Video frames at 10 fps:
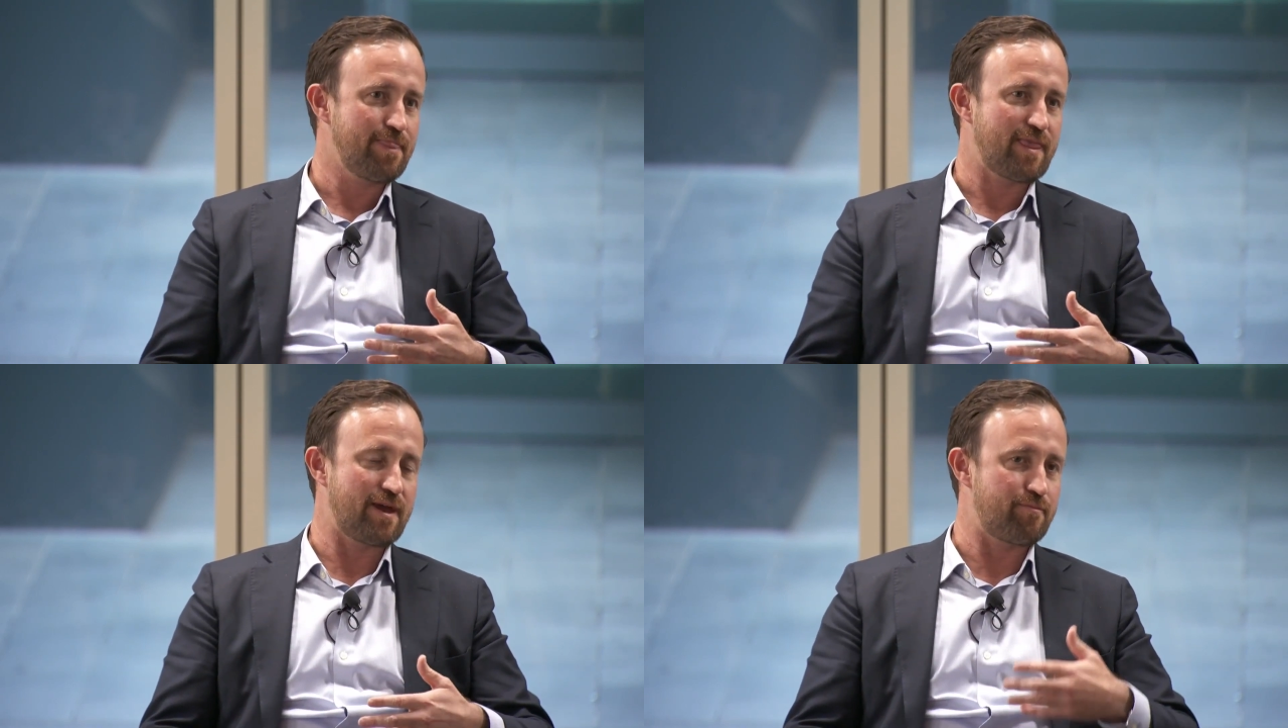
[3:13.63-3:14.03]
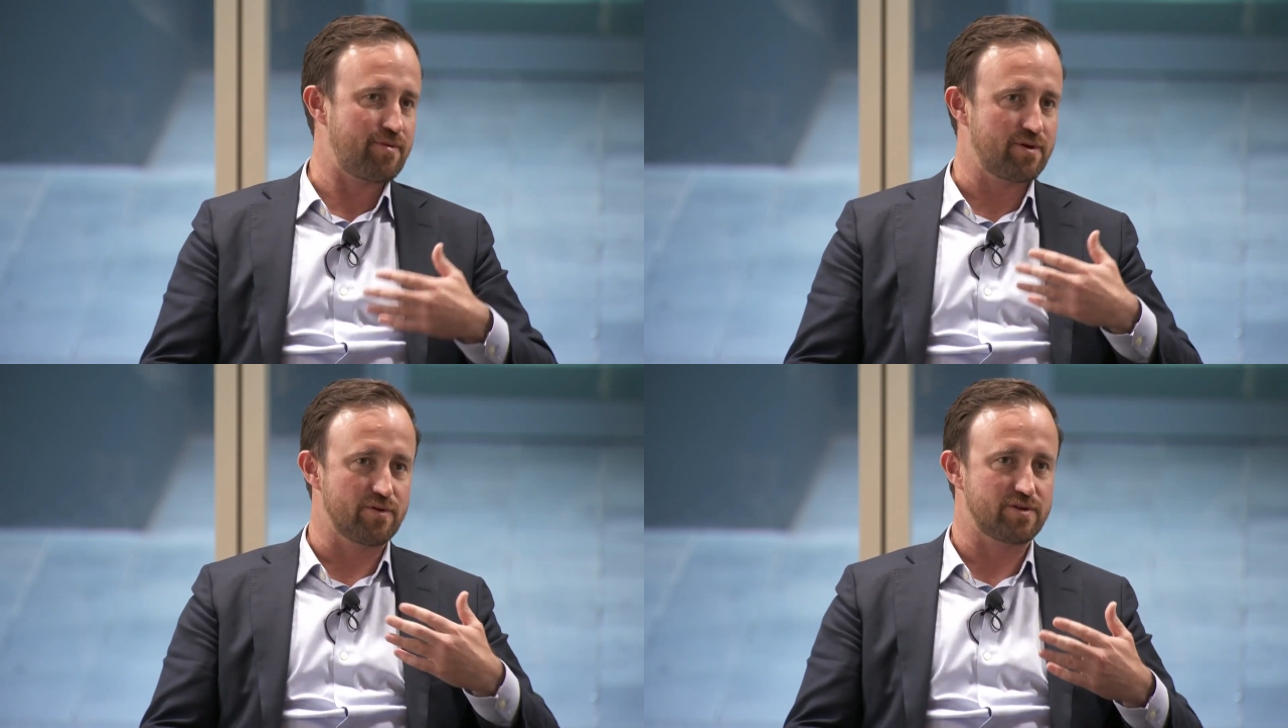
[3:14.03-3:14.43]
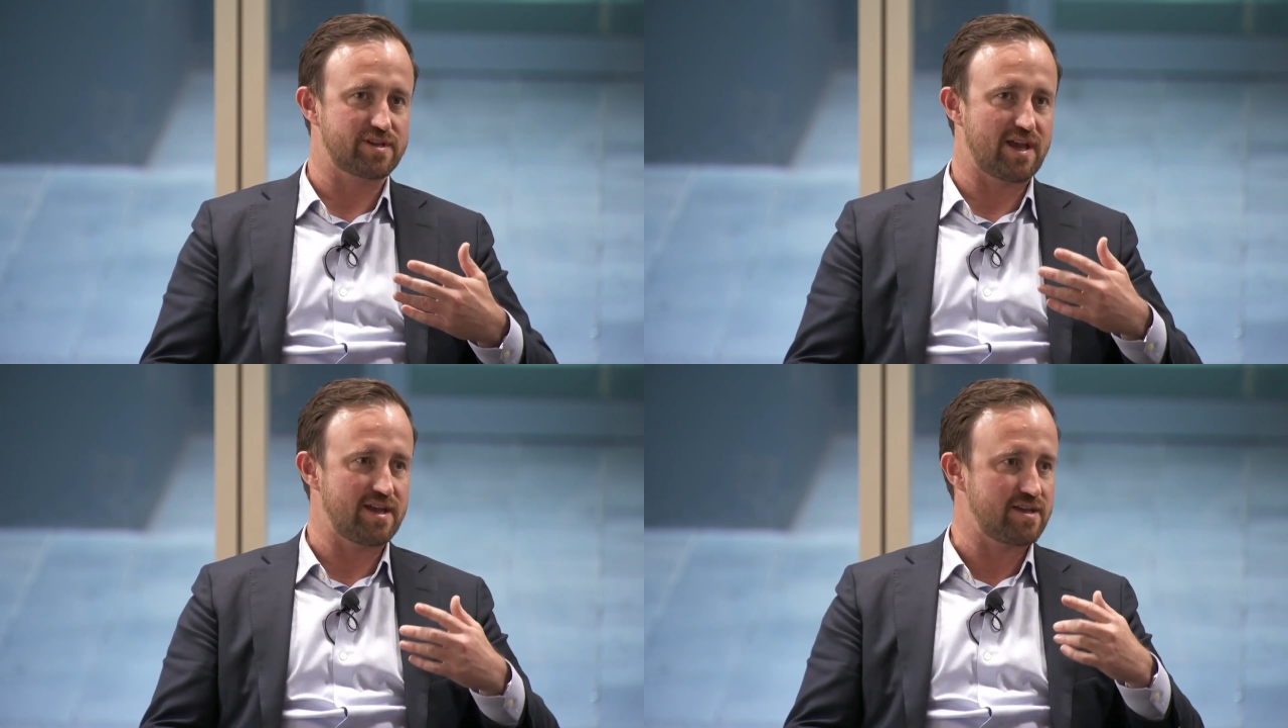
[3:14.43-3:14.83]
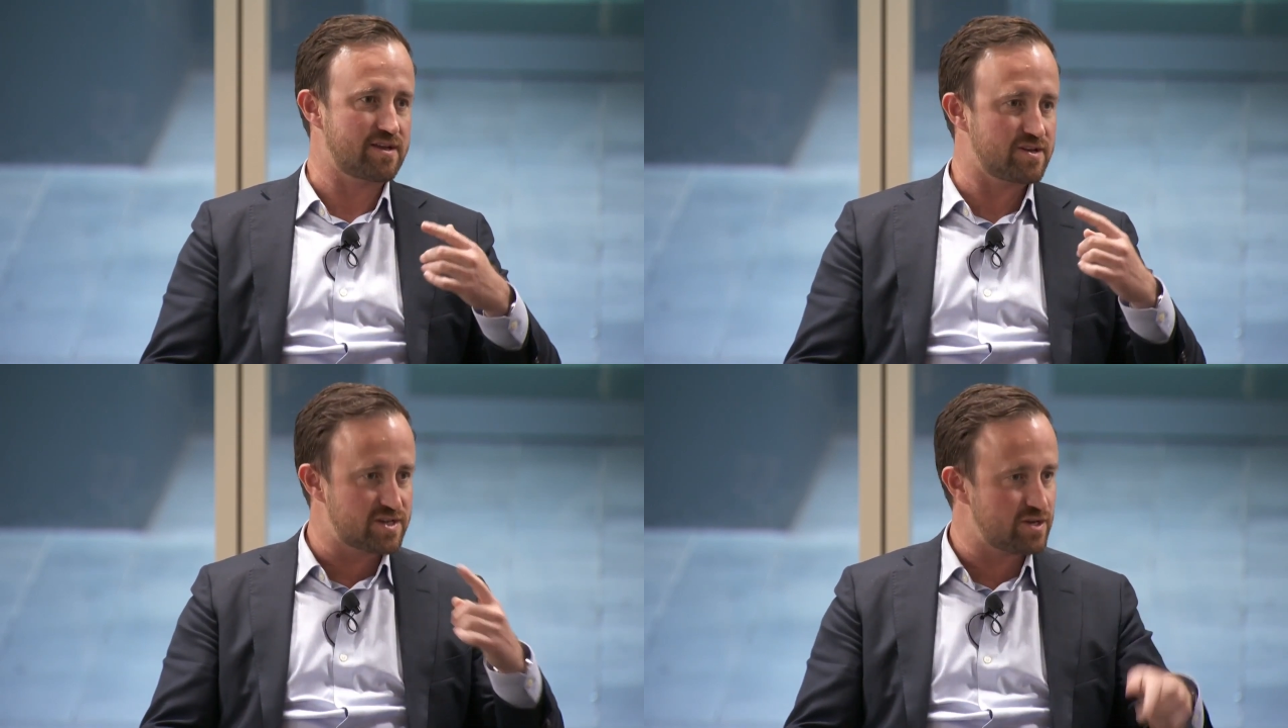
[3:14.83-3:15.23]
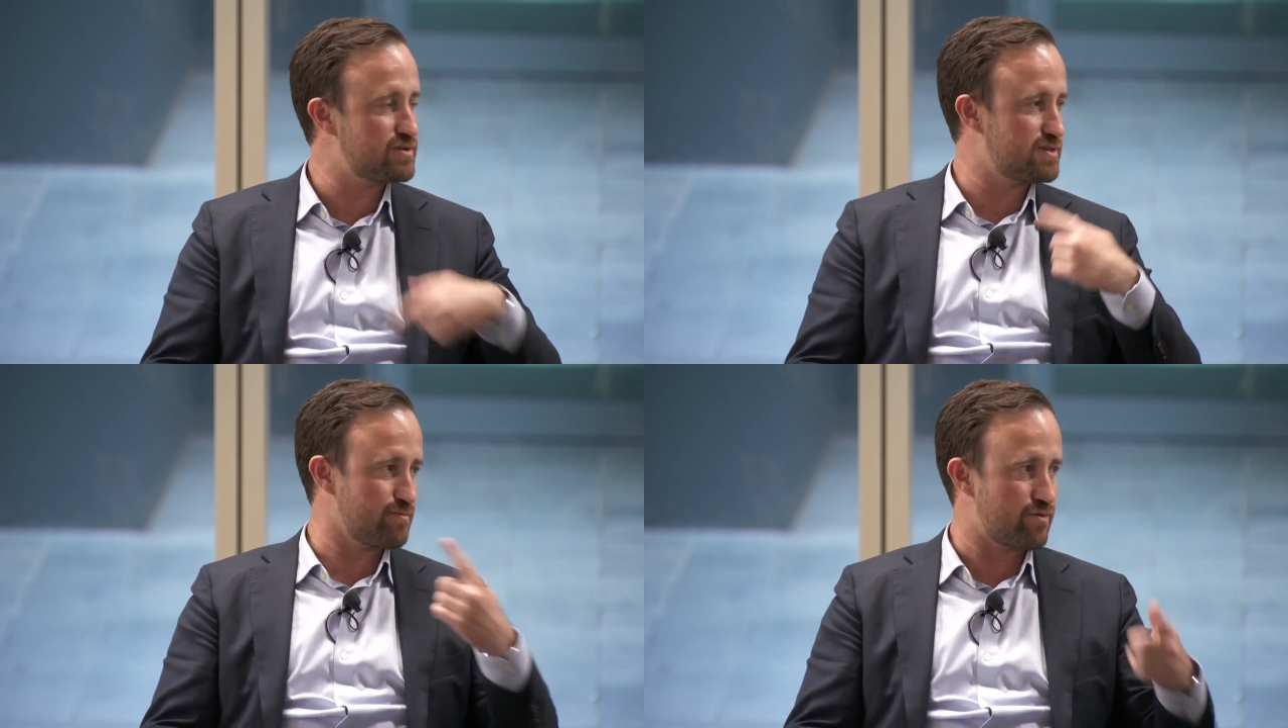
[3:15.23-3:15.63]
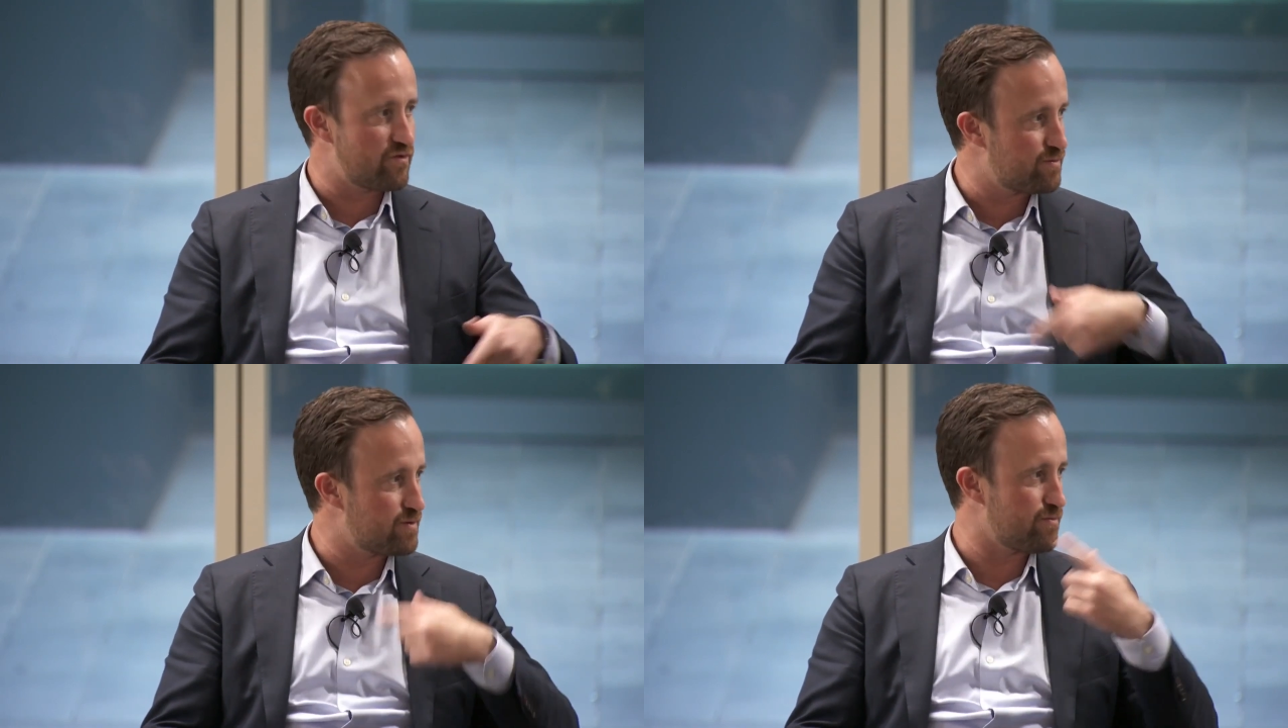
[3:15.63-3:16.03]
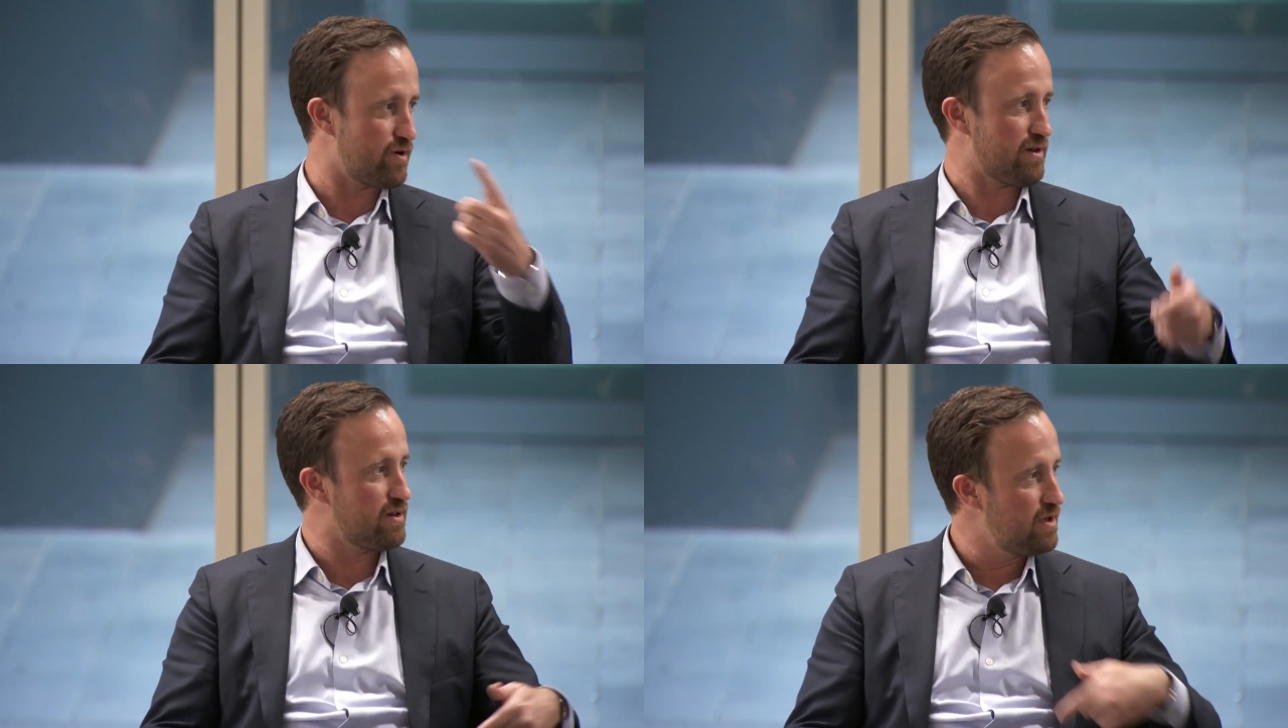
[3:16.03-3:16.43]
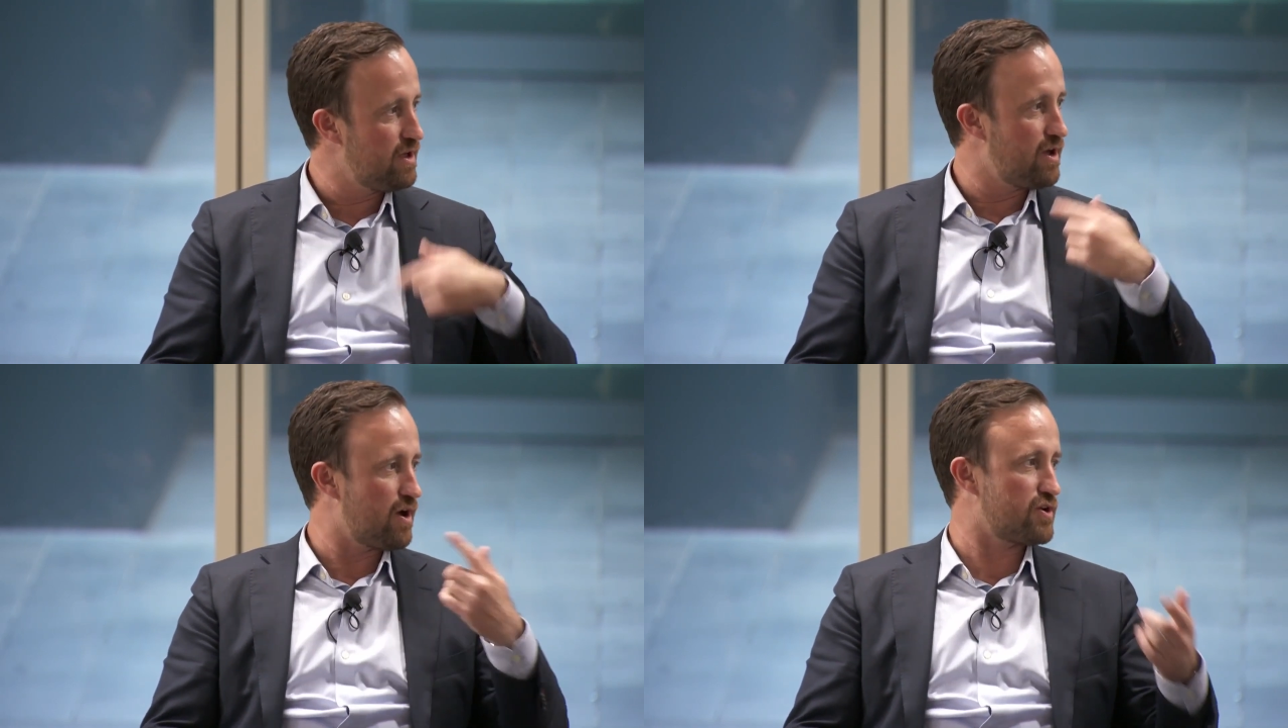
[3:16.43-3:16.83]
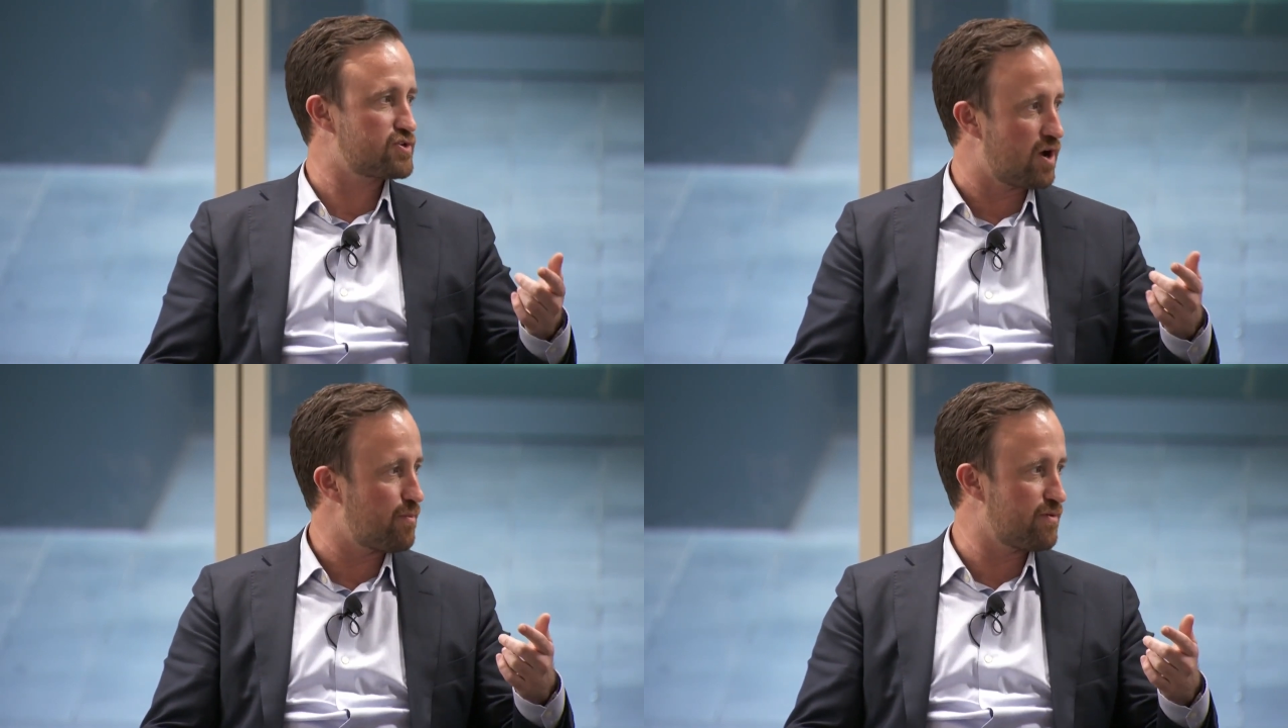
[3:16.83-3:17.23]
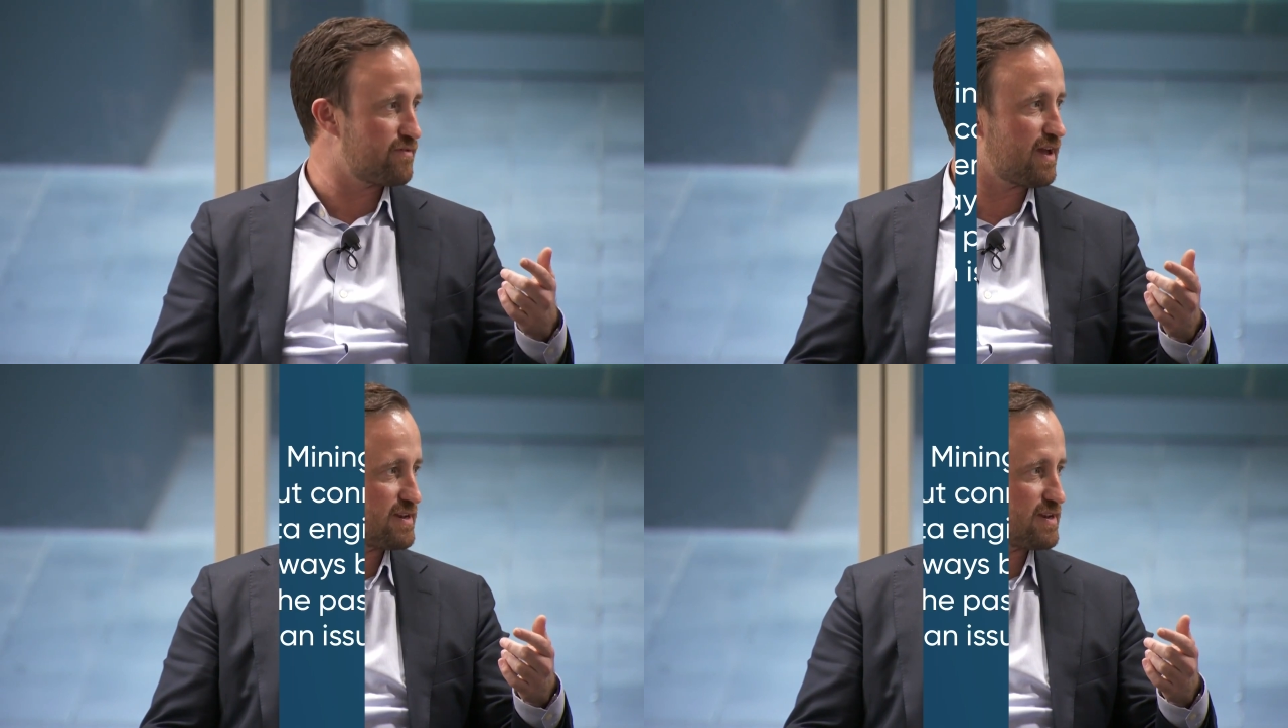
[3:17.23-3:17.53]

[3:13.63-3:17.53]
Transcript: and build a continuous improvement model on top of that